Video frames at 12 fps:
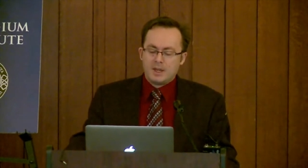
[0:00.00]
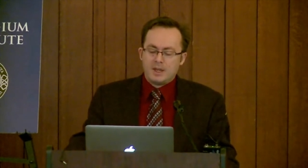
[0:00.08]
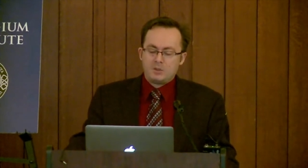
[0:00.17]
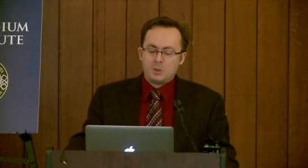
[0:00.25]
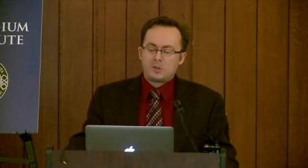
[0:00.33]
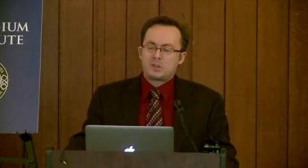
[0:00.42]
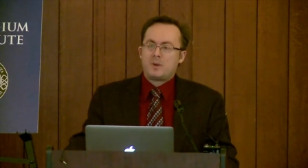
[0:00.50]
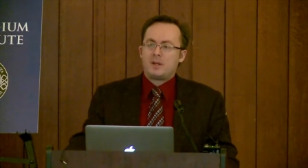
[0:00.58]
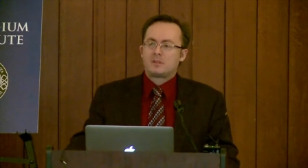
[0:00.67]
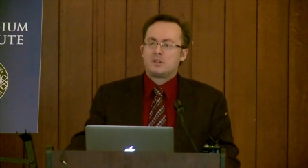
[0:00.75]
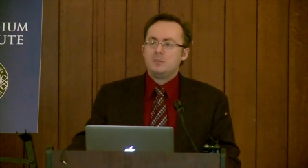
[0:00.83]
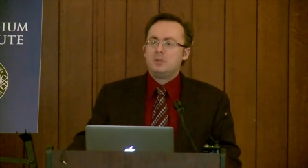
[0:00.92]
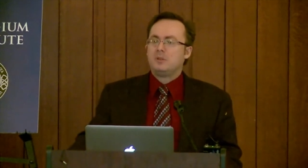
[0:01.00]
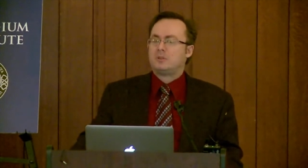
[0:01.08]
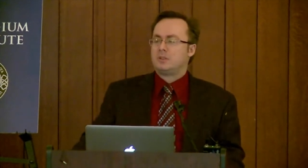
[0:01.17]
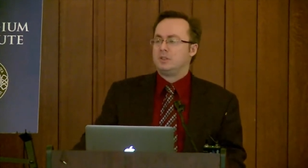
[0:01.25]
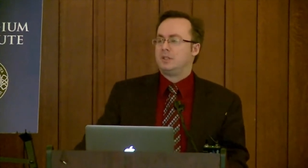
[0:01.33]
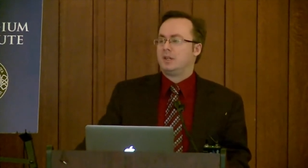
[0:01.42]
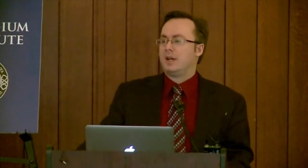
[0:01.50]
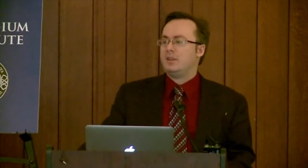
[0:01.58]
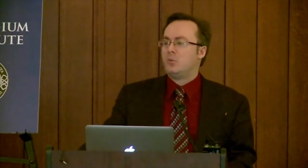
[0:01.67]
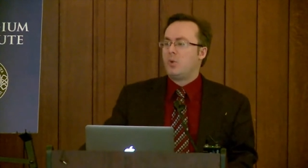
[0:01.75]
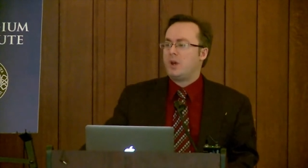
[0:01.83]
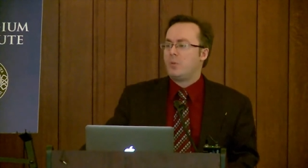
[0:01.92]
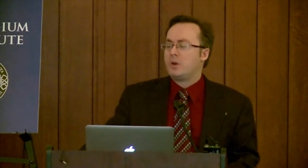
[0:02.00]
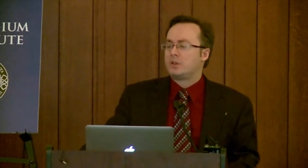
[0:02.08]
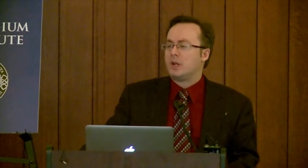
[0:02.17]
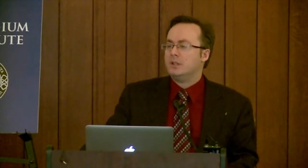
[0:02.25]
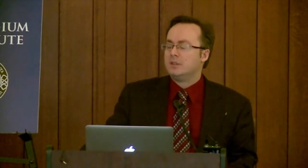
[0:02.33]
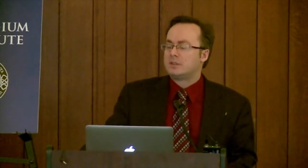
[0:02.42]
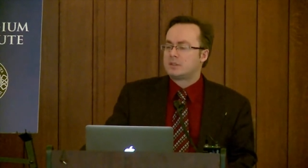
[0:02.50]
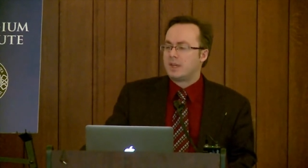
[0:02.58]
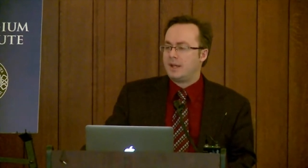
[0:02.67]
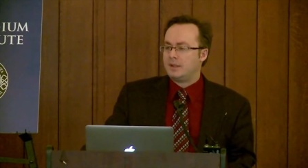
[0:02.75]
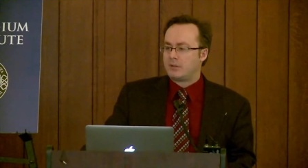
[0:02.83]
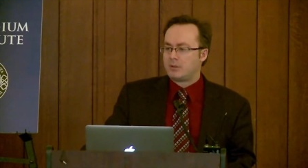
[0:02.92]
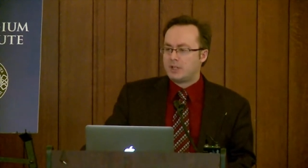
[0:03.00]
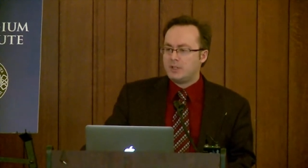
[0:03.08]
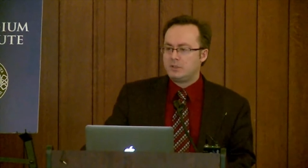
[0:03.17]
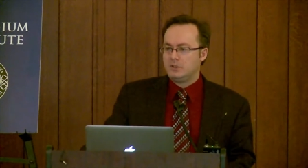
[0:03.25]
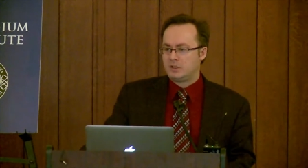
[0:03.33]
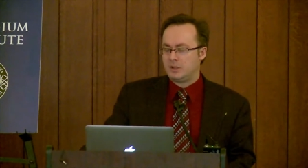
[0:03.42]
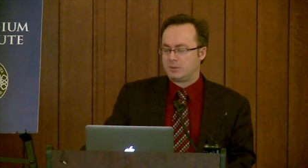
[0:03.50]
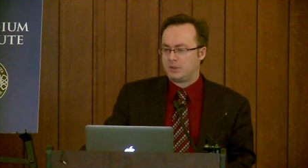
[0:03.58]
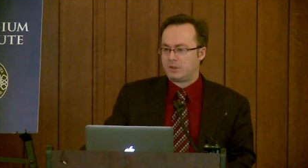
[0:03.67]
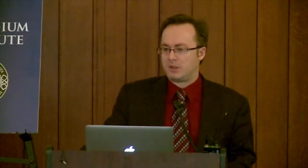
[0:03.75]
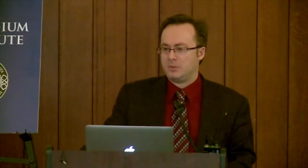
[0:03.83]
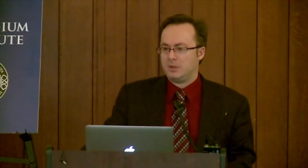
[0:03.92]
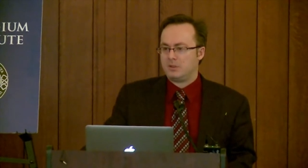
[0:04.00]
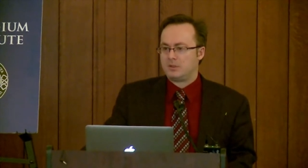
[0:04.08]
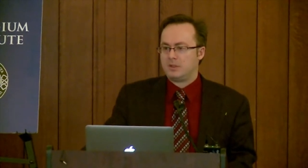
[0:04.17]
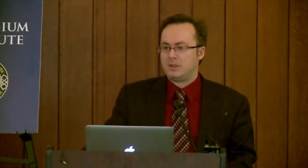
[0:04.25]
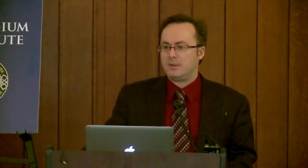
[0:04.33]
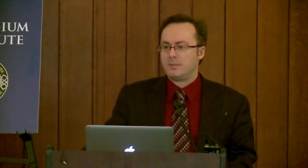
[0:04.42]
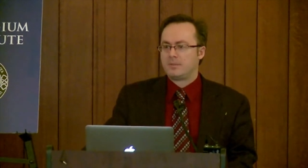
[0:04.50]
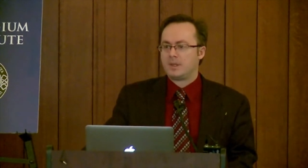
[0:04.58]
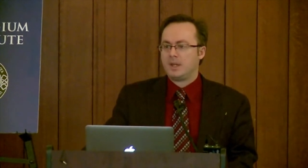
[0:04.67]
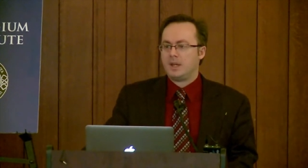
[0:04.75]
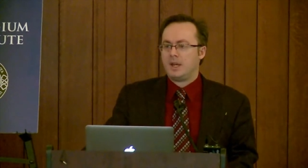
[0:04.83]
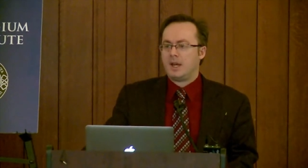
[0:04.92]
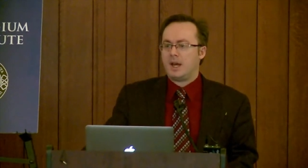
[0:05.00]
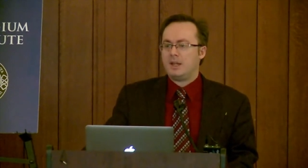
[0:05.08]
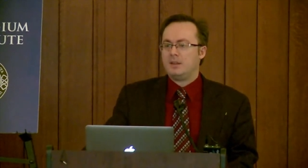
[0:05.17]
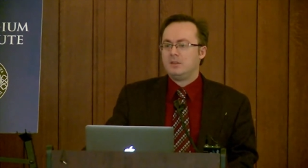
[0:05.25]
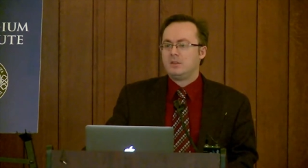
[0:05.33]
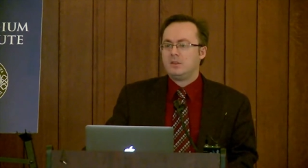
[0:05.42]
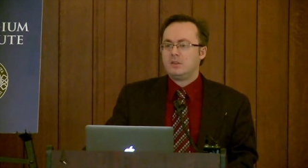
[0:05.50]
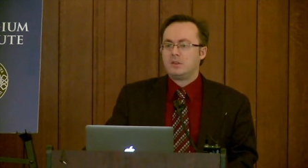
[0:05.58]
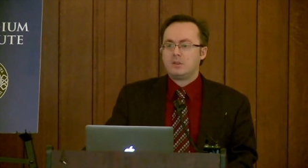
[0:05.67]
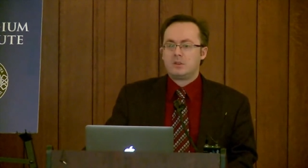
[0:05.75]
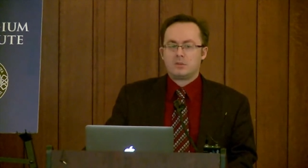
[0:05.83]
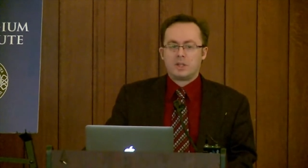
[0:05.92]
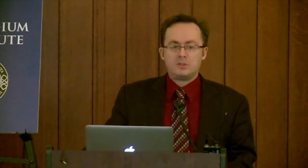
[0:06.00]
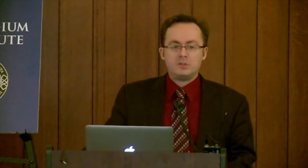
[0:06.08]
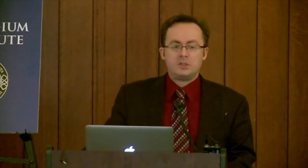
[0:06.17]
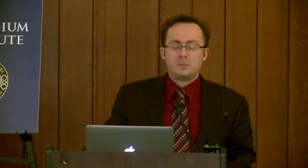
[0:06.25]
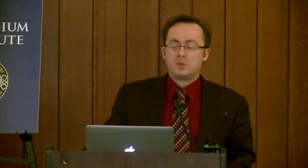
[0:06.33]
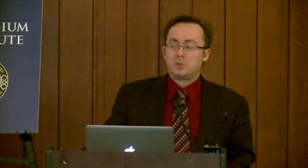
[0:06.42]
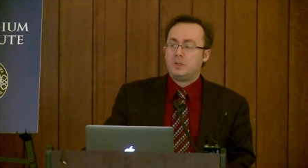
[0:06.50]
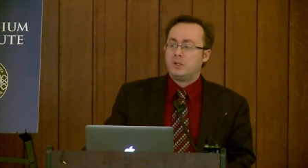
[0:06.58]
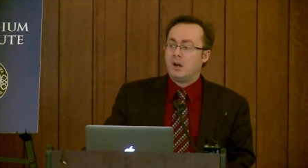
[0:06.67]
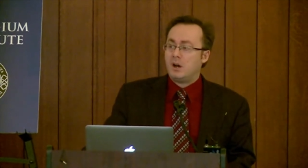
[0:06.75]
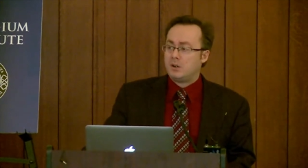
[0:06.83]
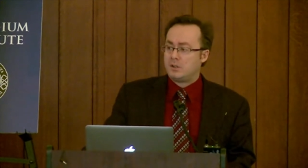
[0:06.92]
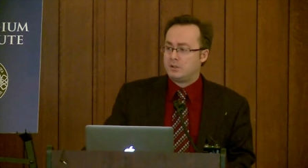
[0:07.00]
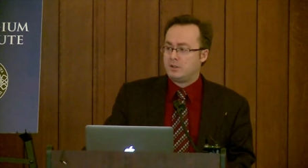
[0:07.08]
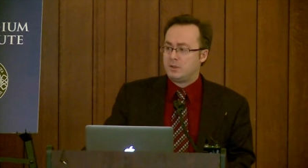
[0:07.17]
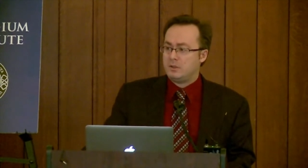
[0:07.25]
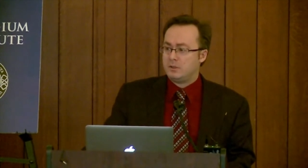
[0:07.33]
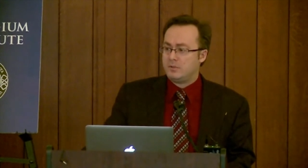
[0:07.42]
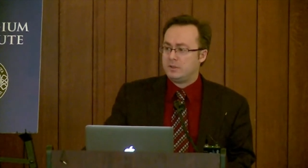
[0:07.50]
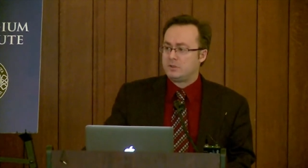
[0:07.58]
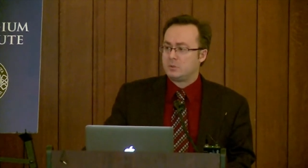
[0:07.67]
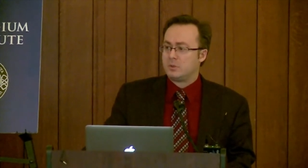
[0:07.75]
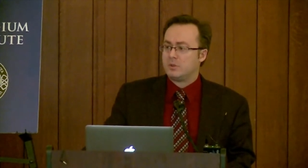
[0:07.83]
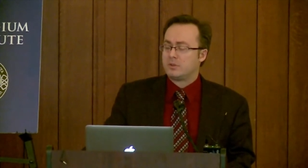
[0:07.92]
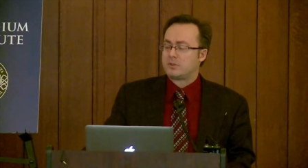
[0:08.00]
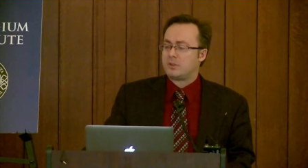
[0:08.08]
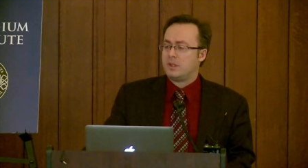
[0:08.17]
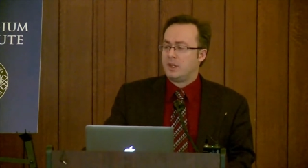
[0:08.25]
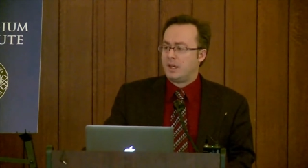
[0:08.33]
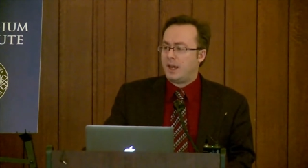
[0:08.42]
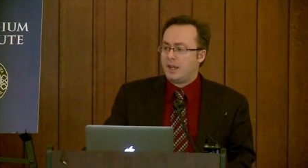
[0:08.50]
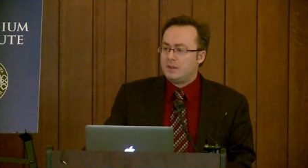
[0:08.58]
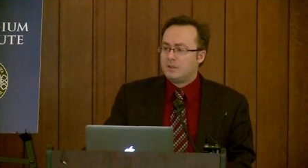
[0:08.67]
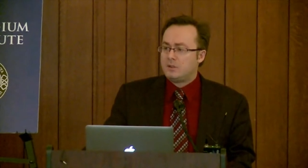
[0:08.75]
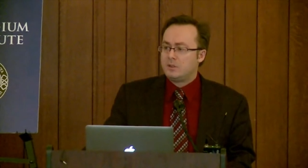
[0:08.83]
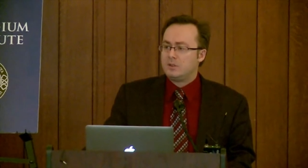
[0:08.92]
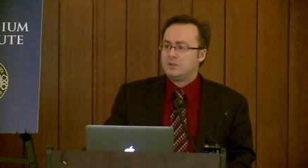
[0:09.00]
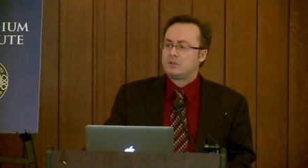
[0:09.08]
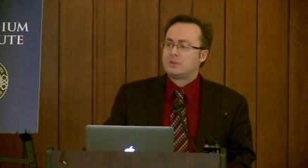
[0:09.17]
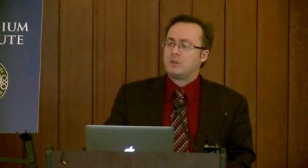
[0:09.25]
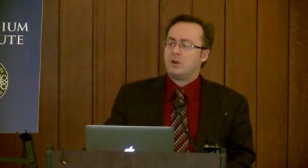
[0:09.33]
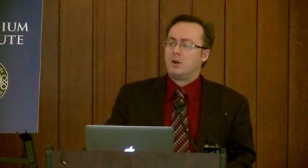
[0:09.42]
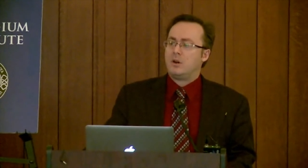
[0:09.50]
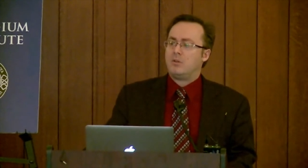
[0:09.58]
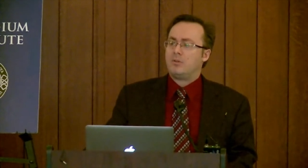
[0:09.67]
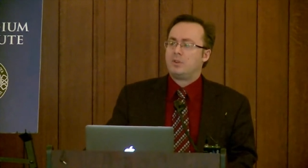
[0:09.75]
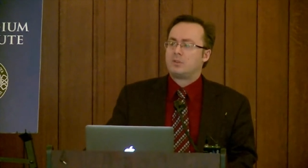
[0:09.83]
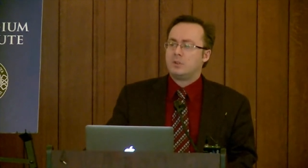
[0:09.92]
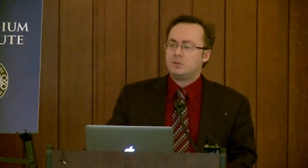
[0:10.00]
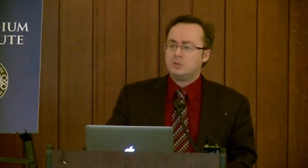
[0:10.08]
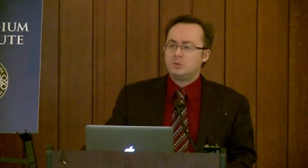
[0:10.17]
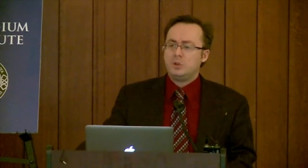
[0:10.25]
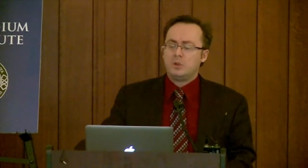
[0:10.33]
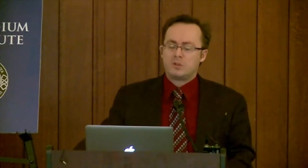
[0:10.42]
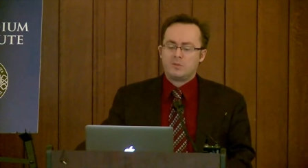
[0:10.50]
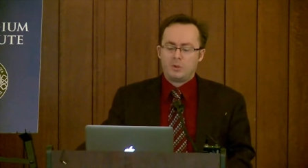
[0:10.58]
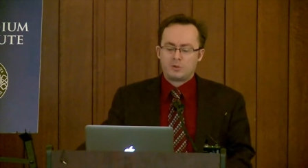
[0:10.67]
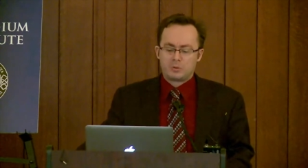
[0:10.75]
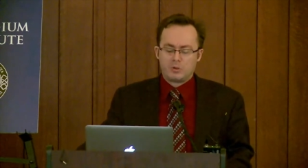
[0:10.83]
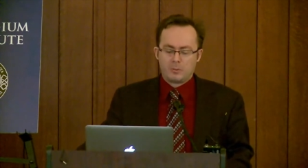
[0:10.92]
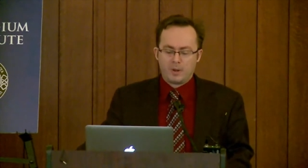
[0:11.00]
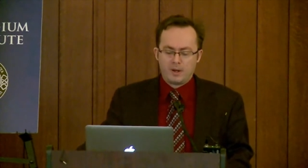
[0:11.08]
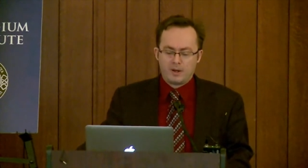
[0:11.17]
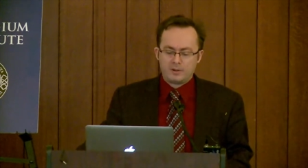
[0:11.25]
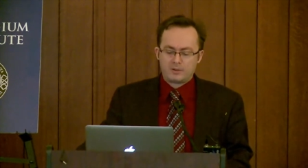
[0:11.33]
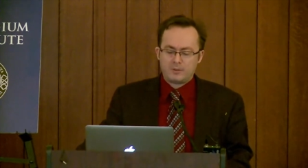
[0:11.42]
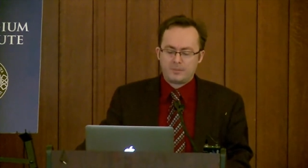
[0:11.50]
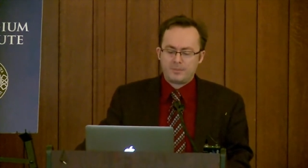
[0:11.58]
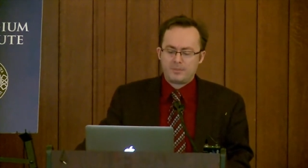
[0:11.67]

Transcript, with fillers: He talks about community and the way we are to understand our relationship to the community and the relationship between our good as individuals and the good of the social units of which we're a part.